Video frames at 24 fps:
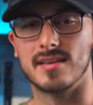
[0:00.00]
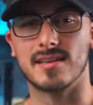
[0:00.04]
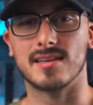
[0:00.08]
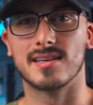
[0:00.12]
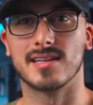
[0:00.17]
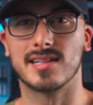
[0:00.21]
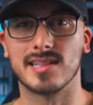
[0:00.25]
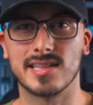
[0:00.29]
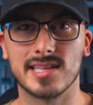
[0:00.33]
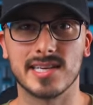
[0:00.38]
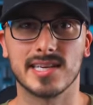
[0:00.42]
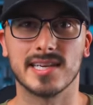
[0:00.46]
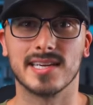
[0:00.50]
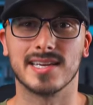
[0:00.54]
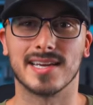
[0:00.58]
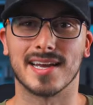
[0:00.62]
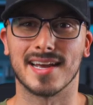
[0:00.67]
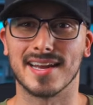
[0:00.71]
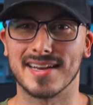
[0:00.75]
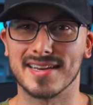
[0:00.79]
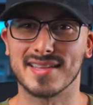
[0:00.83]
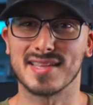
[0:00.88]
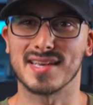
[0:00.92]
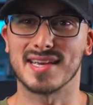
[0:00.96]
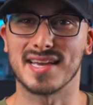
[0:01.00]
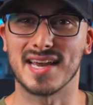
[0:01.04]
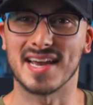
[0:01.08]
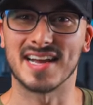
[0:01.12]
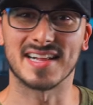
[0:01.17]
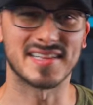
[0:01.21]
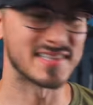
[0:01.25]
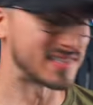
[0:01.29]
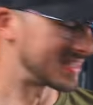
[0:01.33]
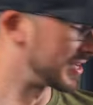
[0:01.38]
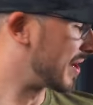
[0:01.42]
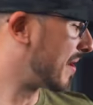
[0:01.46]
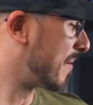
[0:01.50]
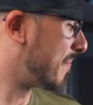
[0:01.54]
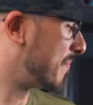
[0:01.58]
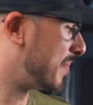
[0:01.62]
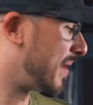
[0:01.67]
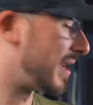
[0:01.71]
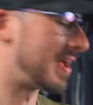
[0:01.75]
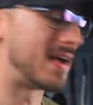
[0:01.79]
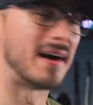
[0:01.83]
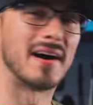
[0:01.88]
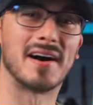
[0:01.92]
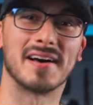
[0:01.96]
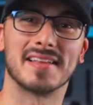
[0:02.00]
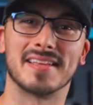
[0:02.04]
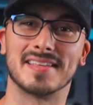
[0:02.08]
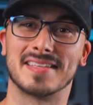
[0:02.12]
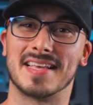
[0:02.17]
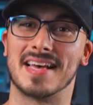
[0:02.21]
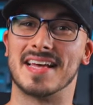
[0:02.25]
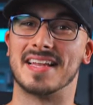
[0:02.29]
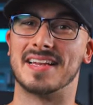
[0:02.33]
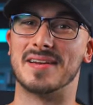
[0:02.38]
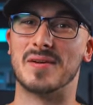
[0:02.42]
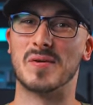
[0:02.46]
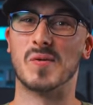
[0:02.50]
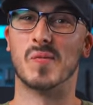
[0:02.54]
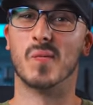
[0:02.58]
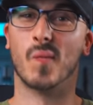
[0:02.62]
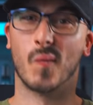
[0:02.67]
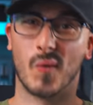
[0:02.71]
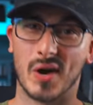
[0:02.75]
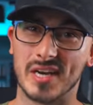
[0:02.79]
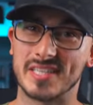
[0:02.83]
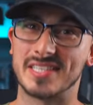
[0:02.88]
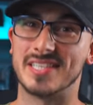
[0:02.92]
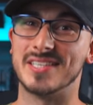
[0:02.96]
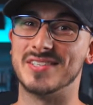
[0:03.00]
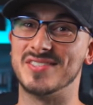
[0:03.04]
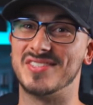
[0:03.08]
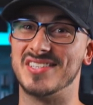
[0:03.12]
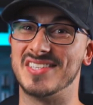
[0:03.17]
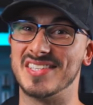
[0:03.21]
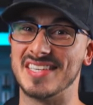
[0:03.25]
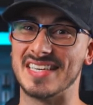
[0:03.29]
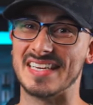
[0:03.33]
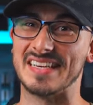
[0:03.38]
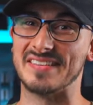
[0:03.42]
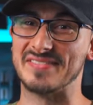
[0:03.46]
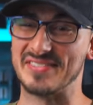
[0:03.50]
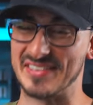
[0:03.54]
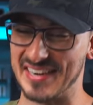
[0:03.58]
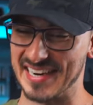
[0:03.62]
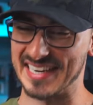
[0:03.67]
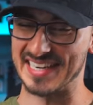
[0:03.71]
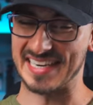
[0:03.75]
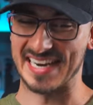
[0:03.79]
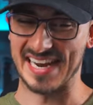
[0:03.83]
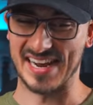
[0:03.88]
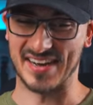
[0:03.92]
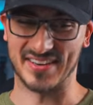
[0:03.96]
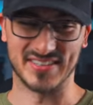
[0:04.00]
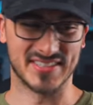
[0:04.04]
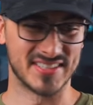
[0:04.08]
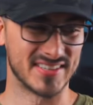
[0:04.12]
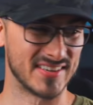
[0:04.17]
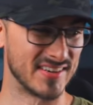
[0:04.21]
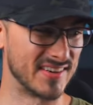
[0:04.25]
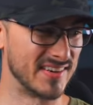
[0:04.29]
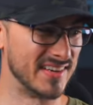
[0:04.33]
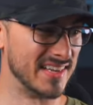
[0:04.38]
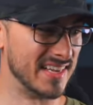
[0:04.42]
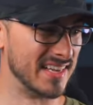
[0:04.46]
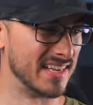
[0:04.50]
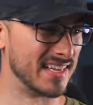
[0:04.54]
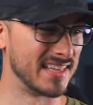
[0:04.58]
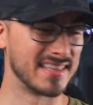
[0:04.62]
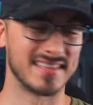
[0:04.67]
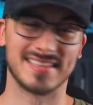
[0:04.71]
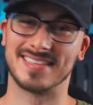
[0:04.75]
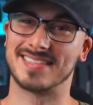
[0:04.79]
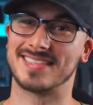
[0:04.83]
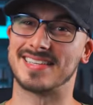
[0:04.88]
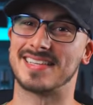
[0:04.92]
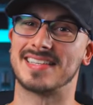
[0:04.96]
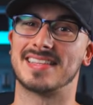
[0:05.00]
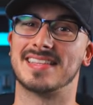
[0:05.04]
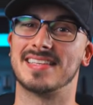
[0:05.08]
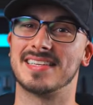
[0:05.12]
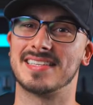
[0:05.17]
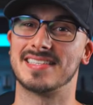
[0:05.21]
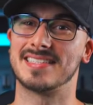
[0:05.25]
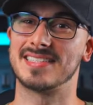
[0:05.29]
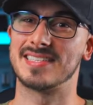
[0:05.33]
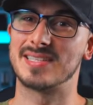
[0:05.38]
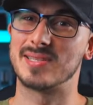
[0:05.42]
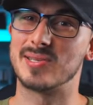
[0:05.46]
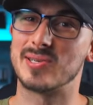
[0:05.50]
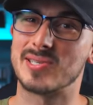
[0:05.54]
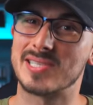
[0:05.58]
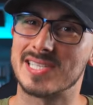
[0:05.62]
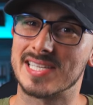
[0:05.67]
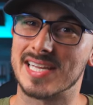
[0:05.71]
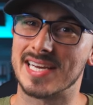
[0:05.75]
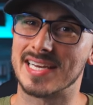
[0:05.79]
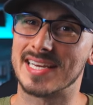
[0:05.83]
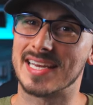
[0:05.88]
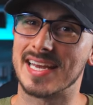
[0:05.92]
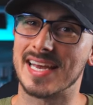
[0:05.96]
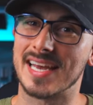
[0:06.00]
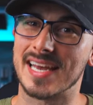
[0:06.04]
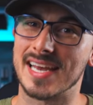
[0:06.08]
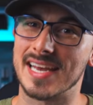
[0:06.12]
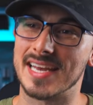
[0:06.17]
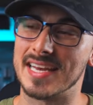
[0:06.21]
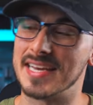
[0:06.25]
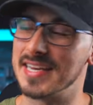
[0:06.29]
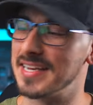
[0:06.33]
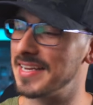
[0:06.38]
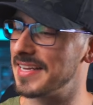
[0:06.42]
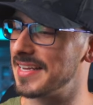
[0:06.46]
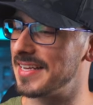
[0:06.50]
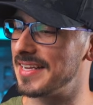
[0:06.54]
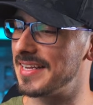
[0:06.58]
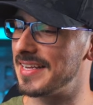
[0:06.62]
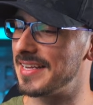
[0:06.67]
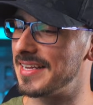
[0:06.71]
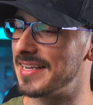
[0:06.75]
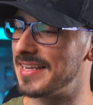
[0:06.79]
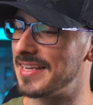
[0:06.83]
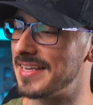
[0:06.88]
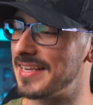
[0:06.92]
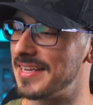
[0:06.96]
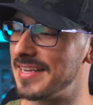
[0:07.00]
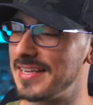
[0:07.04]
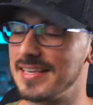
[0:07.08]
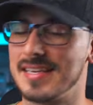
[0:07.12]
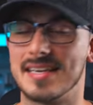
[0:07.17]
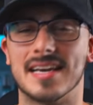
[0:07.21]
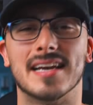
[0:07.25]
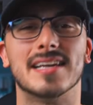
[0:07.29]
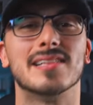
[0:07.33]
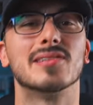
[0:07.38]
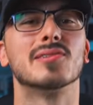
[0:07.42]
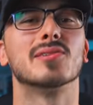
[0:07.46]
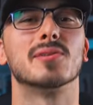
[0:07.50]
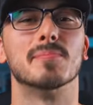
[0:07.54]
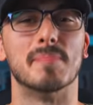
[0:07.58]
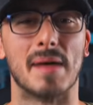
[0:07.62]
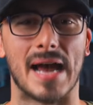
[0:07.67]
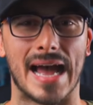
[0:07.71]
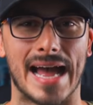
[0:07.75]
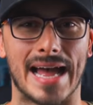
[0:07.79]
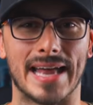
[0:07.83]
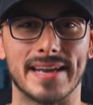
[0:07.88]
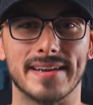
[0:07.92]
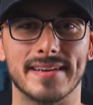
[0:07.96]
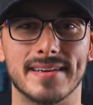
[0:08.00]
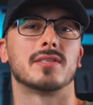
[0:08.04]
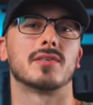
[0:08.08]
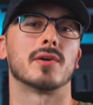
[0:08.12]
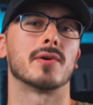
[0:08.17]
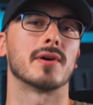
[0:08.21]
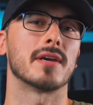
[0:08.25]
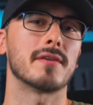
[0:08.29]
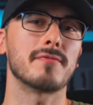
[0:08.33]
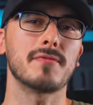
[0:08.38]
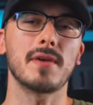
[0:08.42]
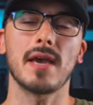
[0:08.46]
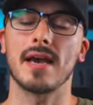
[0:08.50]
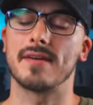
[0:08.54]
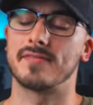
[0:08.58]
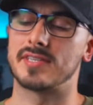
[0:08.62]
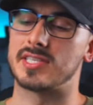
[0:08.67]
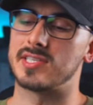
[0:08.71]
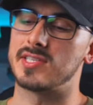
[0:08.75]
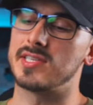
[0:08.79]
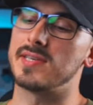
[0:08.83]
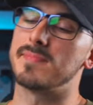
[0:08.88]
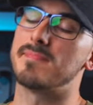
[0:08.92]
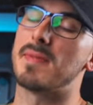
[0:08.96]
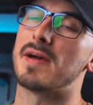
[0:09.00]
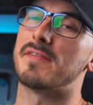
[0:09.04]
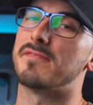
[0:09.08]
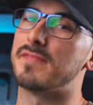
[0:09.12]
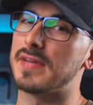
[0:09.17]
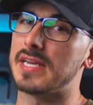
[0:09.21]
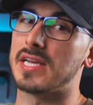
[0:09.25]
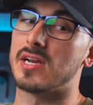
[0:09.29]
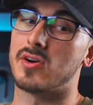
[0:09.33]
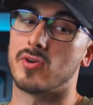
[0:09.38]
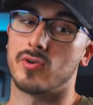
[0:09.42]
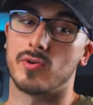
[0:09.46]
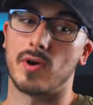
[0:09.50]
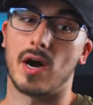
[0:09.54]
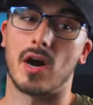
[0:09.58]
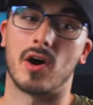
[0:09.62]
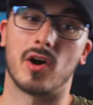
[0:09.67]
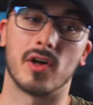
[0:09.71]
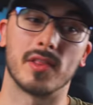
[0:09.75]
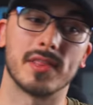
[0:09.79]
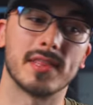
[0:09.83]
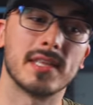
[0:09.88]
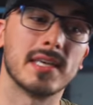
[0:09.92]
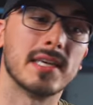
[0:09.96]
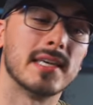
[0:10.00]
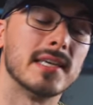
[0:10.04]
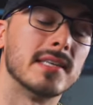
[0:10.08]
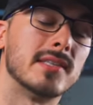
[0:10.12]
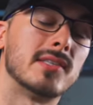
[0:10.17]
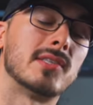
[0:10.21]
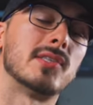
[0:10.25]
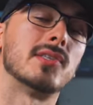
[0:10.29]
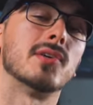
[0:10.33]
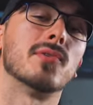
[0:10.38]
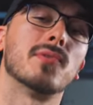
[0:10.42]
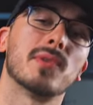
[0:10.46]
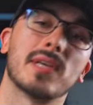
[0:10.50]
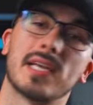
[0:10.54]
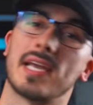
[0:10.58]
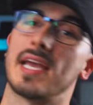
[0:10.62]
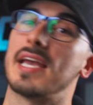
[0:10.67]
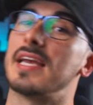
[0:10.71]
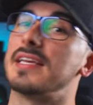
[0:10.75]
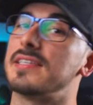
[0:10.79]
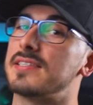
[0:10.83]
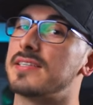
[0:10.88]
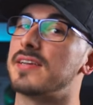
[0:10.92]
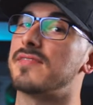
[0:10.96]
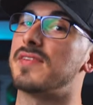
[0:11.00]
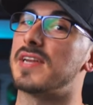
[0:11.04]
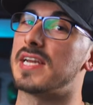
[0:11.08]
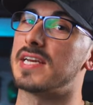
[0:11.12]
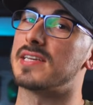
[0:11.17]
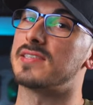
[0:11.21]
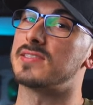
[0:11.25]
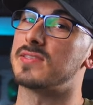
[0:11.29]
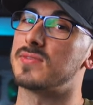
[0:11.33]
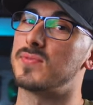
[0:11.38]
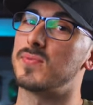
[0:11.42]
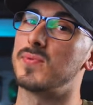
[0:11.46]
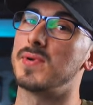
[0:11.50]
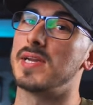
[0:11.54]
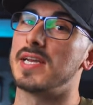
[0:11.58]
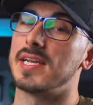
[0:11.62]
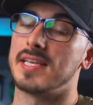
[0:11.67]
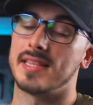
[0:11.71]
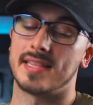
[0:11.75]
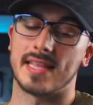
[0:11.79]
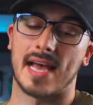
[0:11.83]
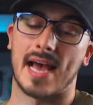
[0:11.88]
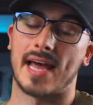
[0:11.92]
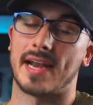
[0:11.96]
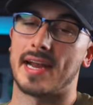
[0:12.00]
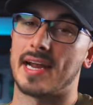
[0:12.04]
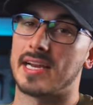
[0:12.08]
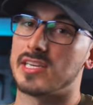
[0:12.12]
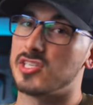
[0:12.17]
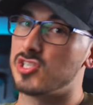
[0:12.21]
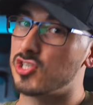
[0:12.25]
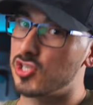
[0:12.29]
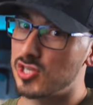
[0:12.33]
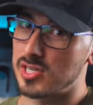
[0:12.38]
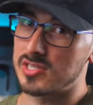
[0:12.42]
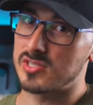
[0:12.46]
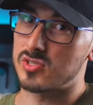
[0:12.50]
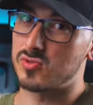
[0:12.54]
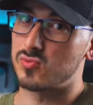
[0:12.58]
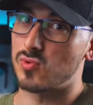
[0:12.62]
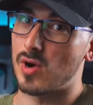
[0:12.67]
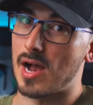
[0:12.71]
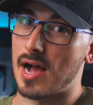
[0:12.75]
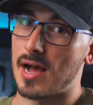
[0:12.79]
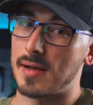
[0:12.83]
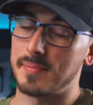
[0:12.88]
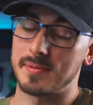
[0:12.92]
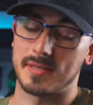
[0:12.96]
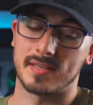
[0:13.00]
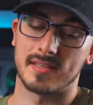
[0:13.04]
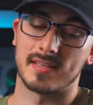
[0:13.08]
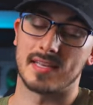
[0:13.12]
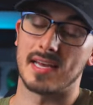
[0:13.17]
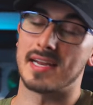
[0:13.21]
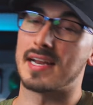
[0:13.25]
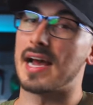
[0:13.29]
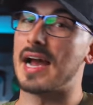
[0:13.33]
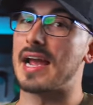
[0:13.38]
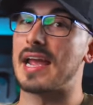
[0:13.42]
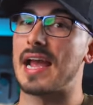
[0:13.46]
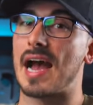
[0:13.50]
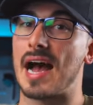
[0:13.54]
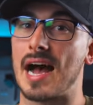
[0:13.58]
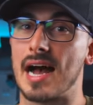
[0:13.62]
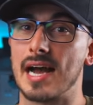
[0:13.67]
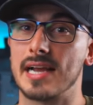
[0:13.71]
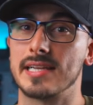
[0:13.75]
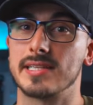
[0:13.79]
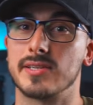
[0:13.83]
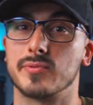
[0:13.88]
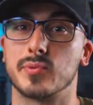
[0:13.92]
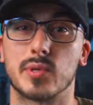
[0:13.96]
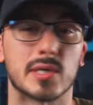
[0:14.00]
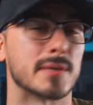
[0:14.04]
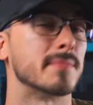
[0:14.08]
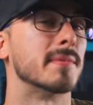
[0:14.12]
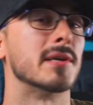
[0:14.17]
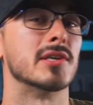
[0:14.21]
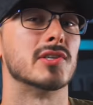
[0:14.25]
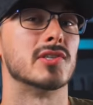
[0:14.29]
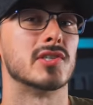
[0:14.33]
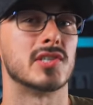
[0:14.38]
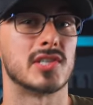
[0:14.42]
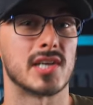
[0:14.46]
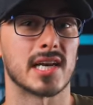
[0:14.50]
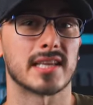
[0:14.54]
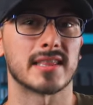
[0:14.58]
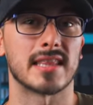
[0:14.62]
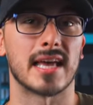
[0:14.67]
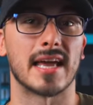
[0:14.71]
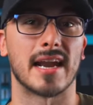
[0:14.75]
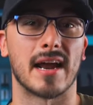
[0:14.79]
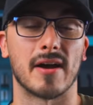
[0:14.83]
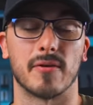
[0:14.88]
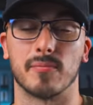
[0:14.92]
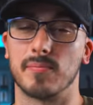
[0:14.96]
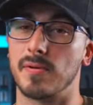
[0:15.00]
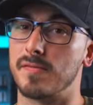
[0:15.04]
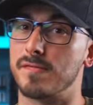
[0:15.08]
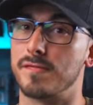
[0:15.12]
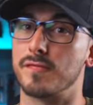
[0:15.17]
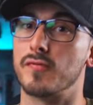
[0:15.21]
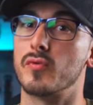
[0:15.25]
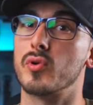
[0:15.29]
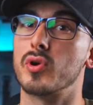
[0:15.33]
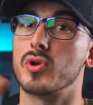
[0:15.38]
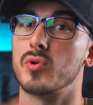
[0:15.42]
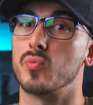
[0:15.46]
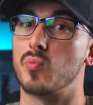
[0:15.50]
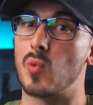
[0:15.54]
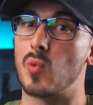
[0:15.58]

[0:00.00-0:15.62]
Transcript: cleaned anything else up other than what you see right now. So this looks like a, yeah, it looks bad. So if you haven't seen my video on the Sony A7 S3 that I just dropped, then I highly recommend you check that out before you